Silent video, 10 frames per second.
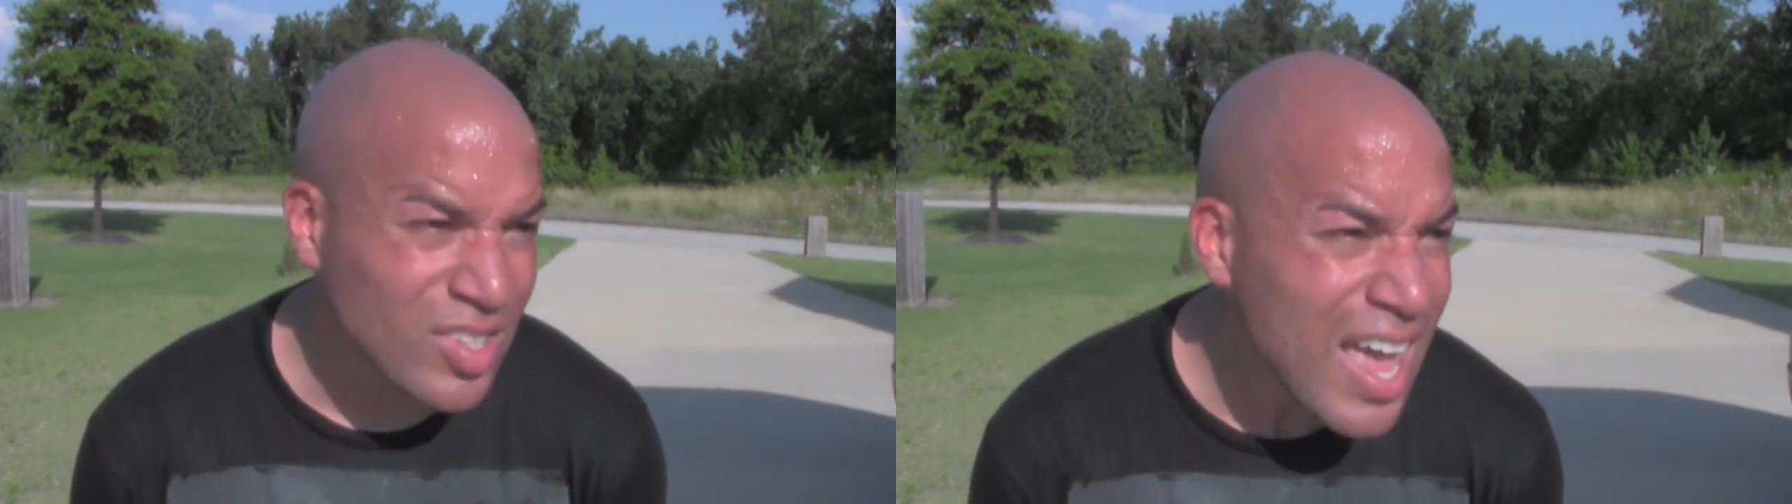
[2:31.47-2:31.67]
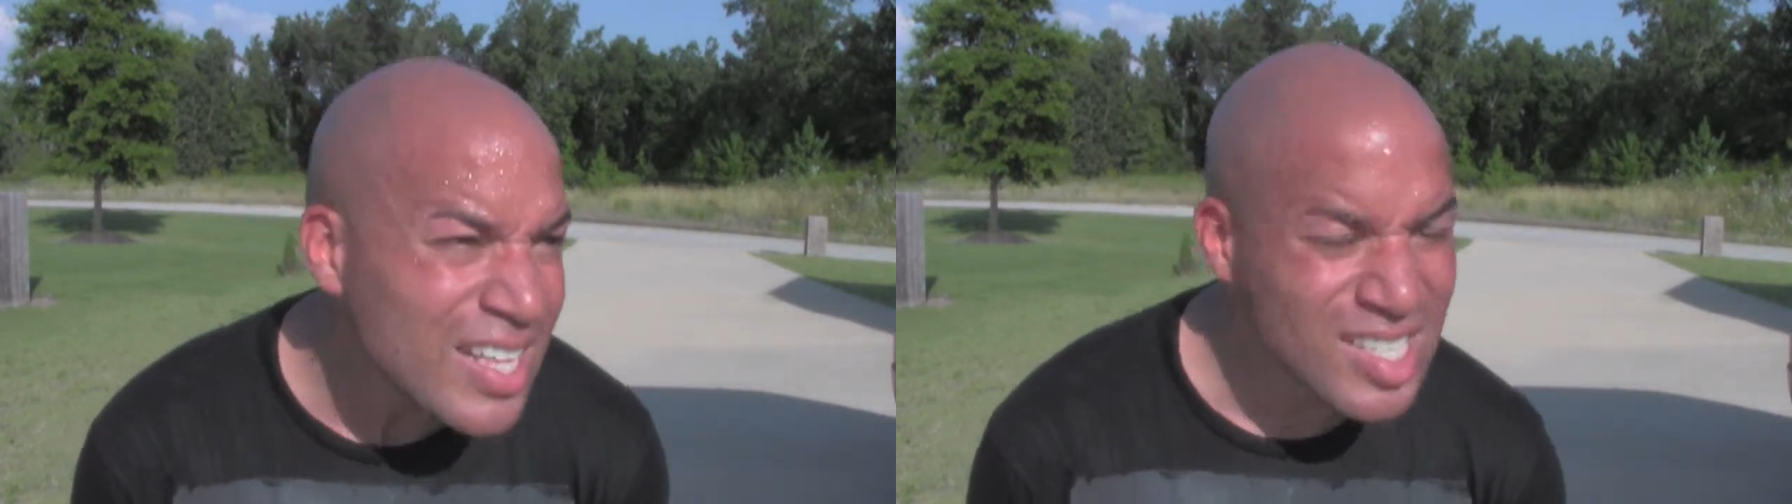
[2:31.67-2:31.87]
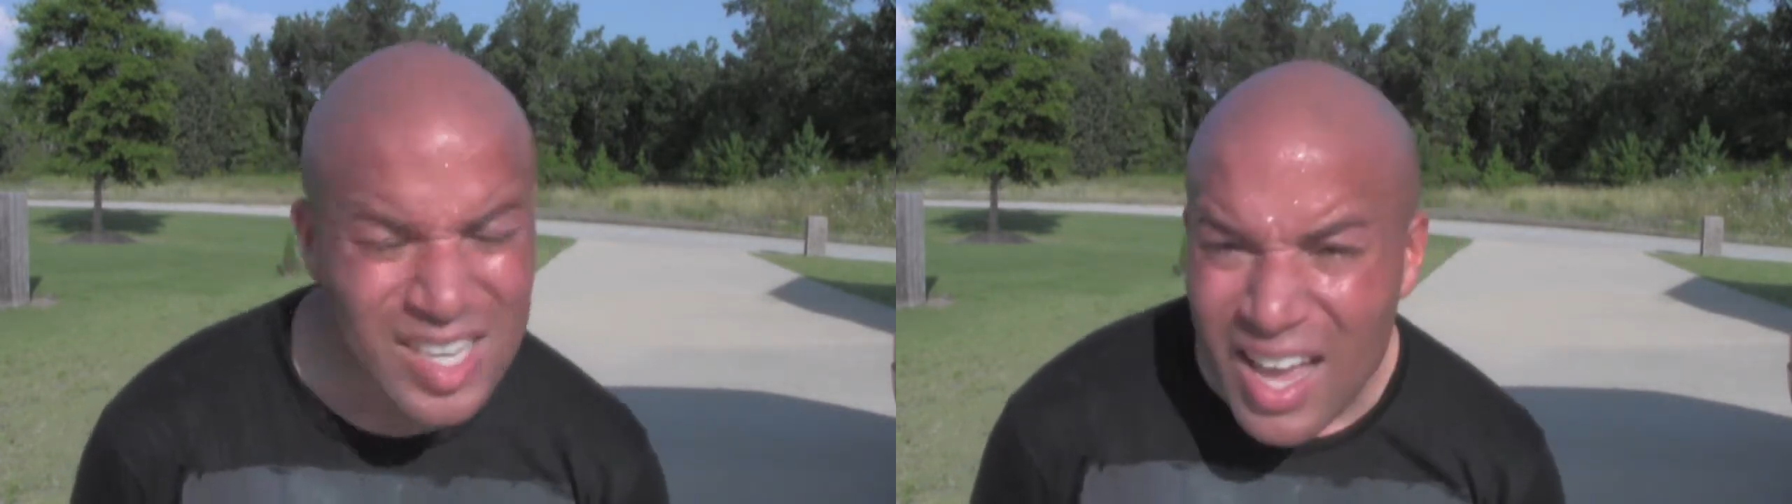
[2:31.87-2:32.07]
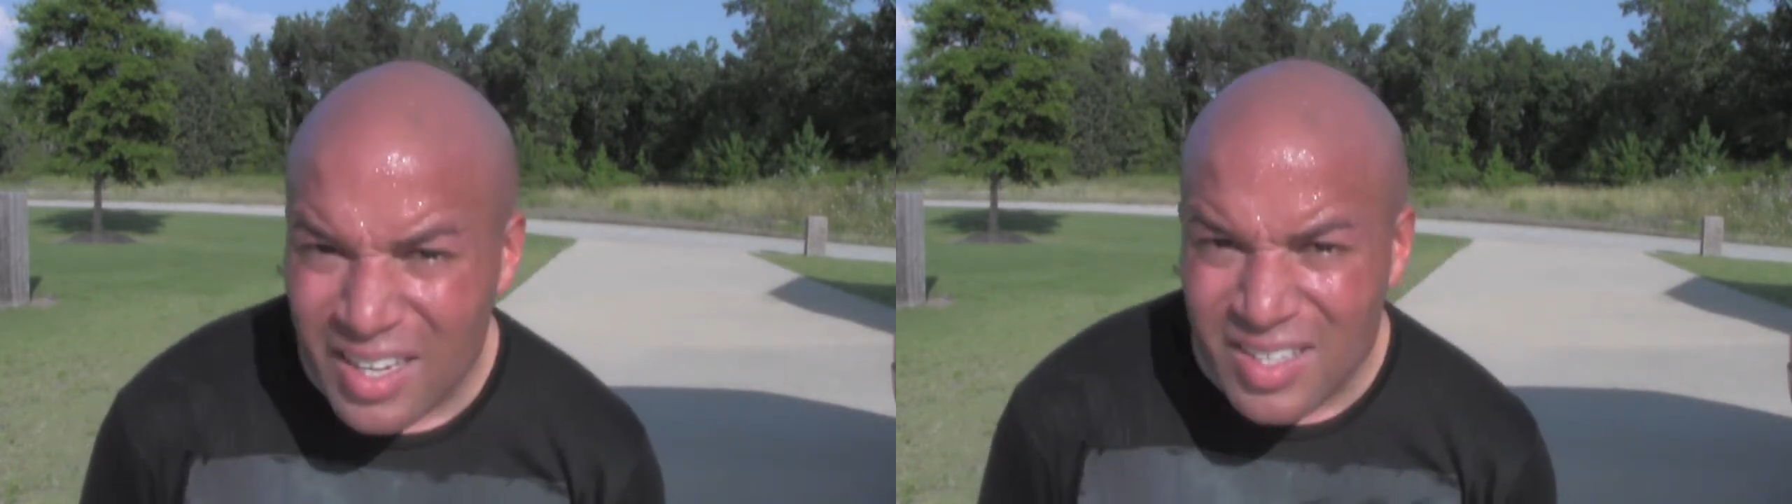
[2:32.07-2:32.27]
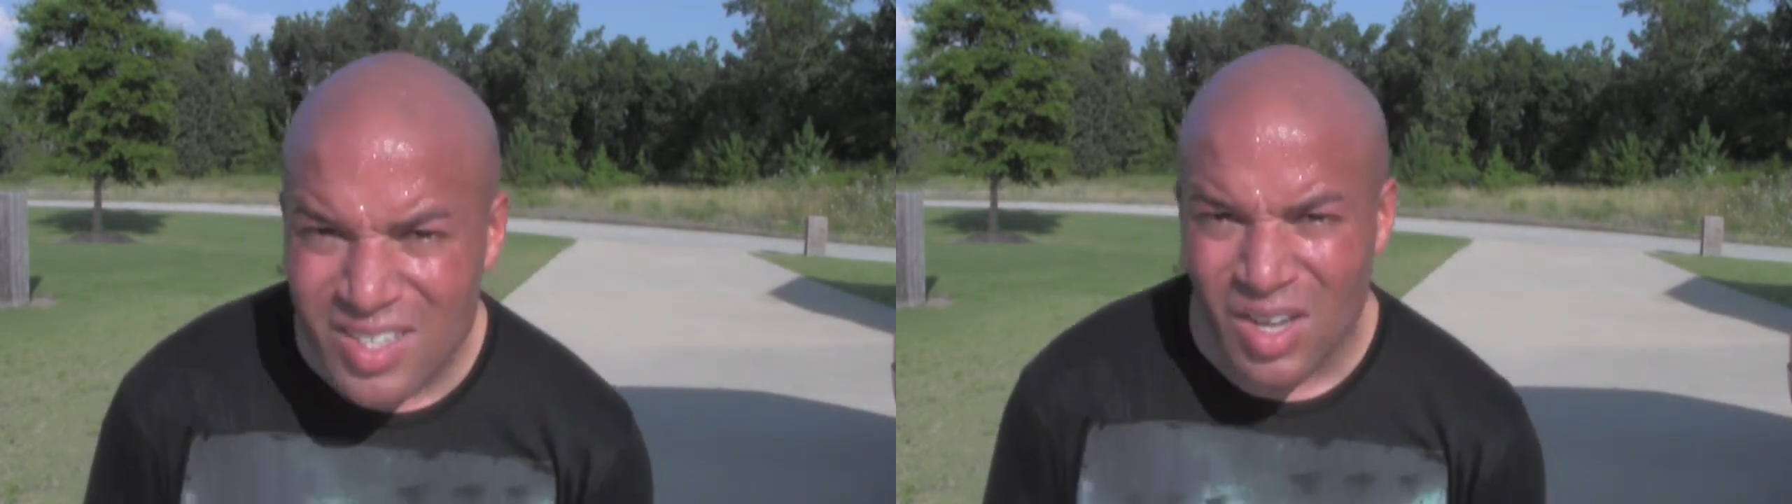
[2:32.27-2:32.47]
10
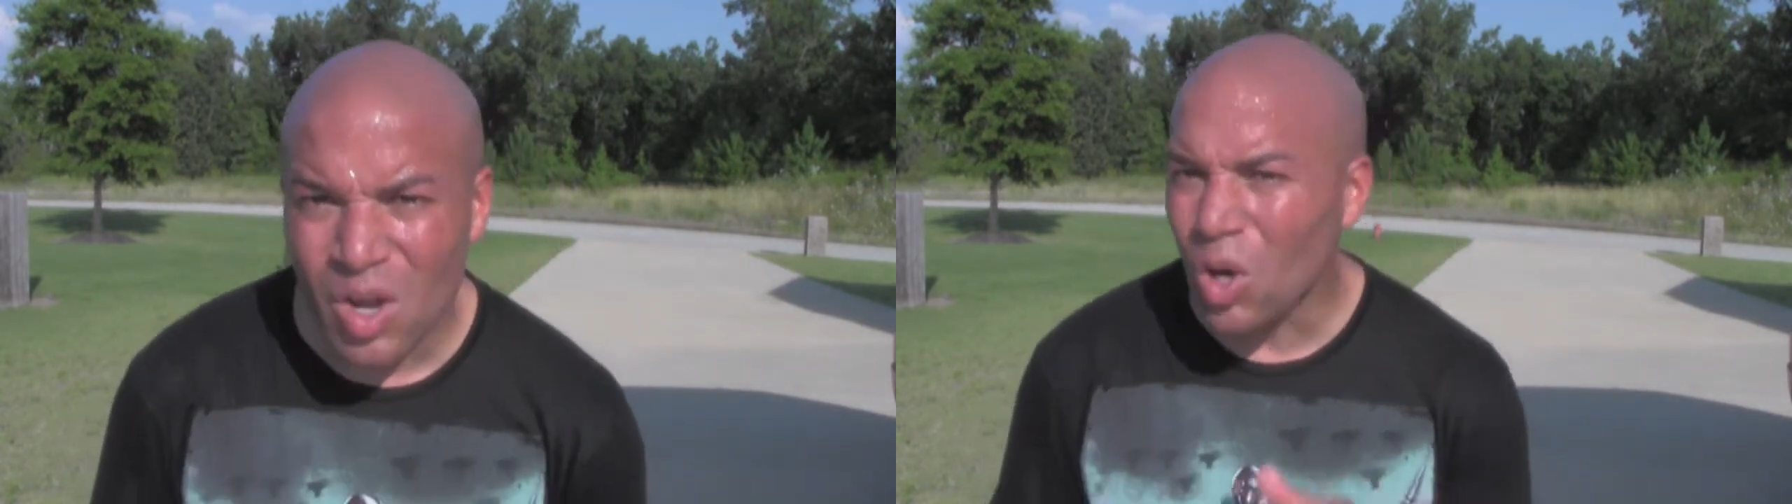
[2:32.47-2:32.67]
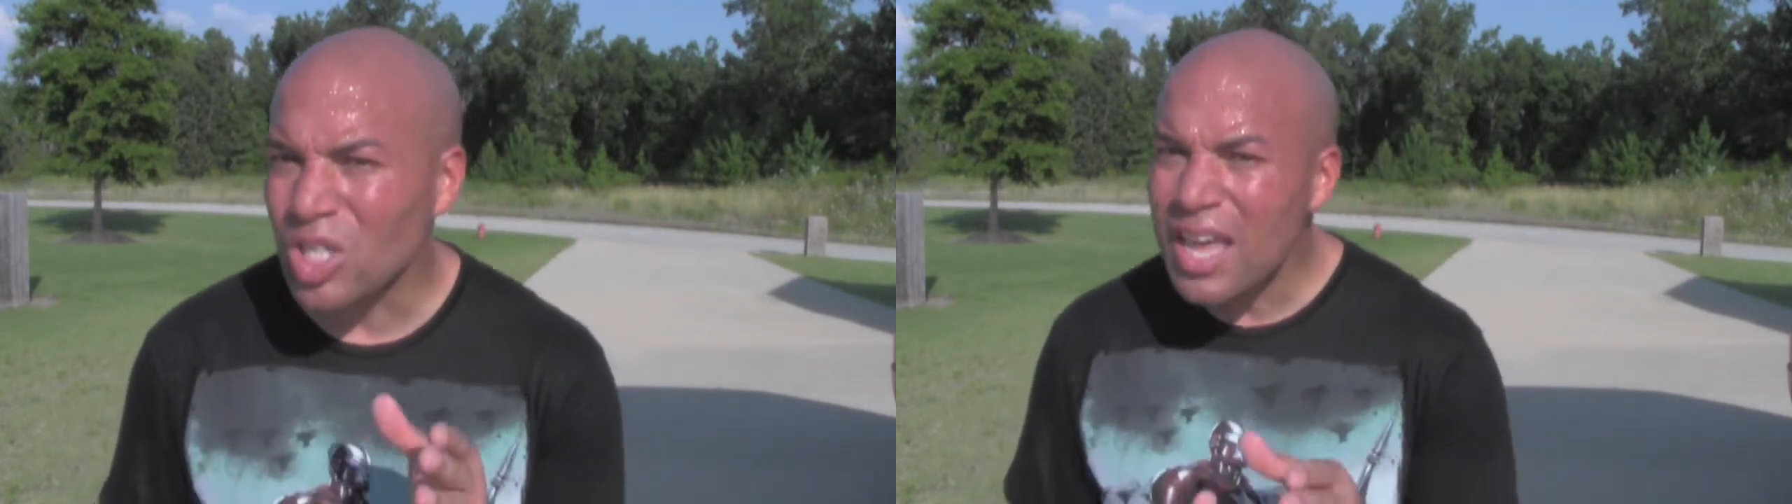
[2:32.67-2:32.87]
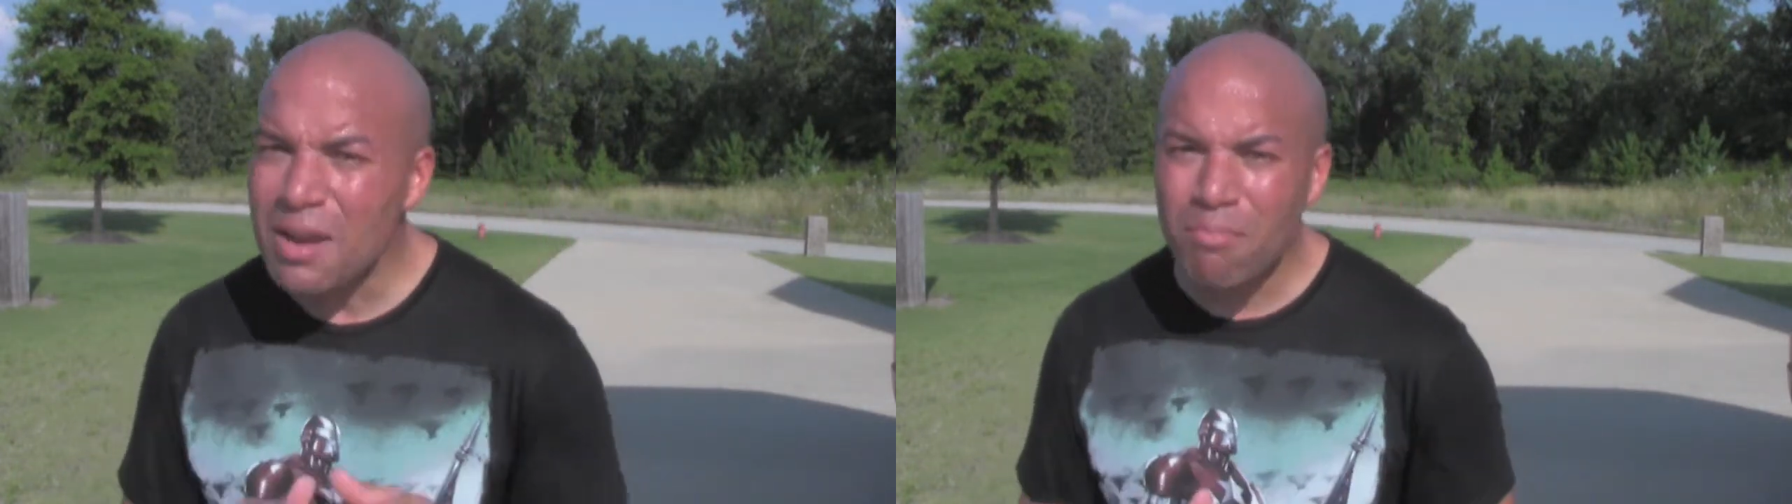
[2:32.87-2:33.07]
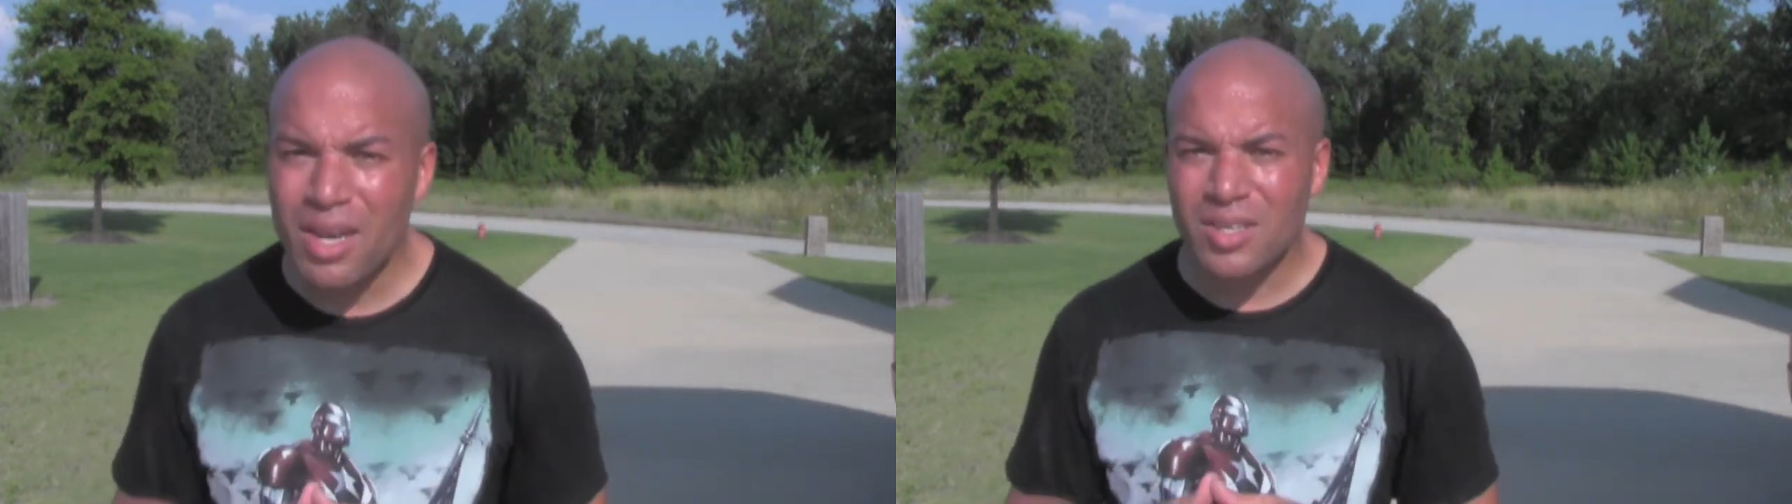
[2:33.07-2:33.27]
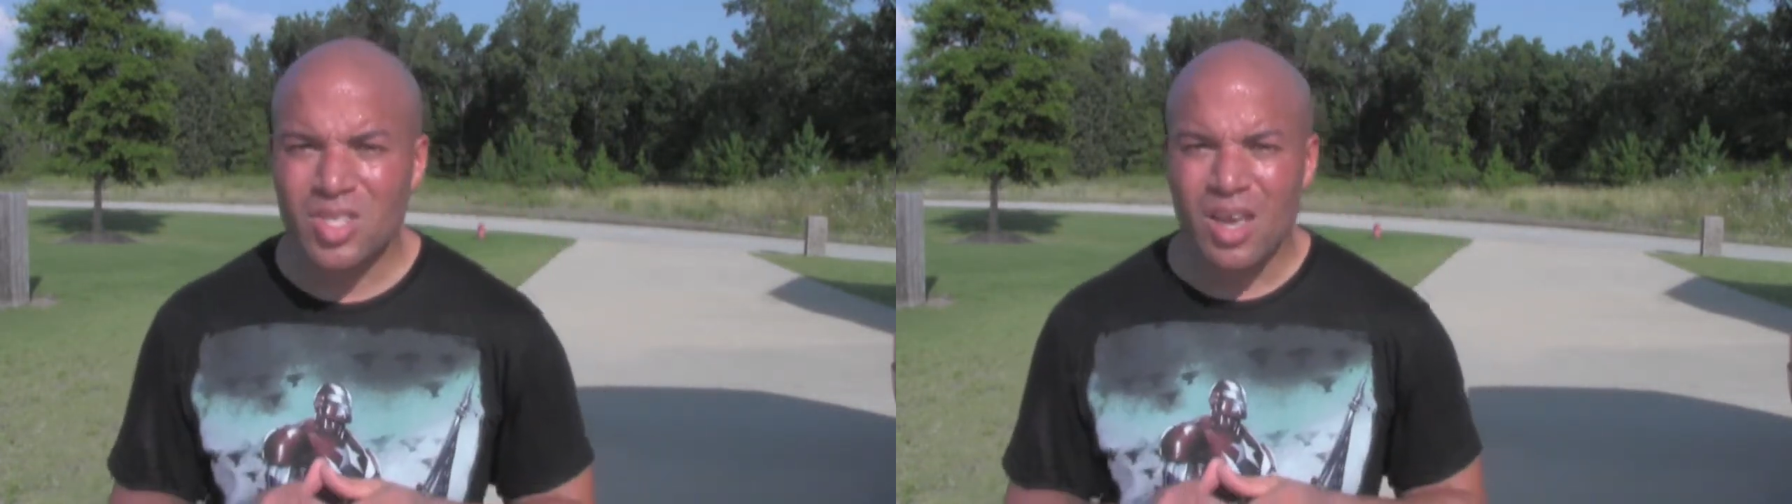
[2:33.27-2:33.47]
seconds or 10
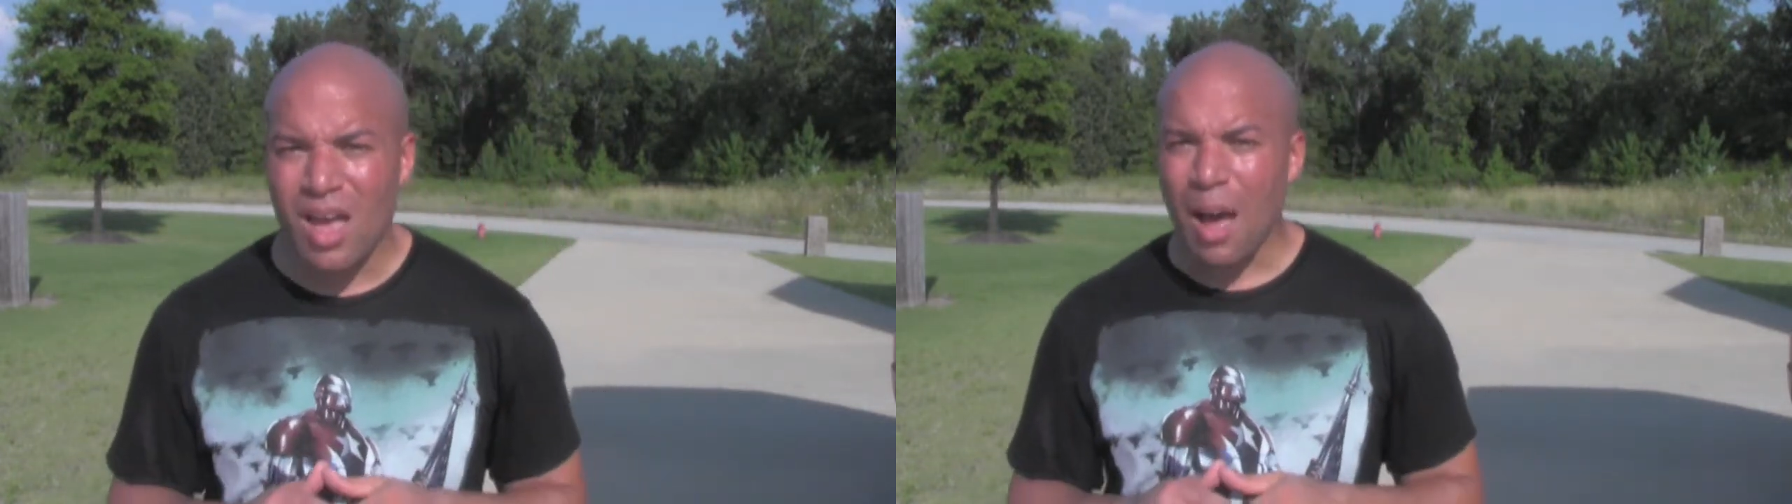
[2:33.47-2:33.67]
minutes,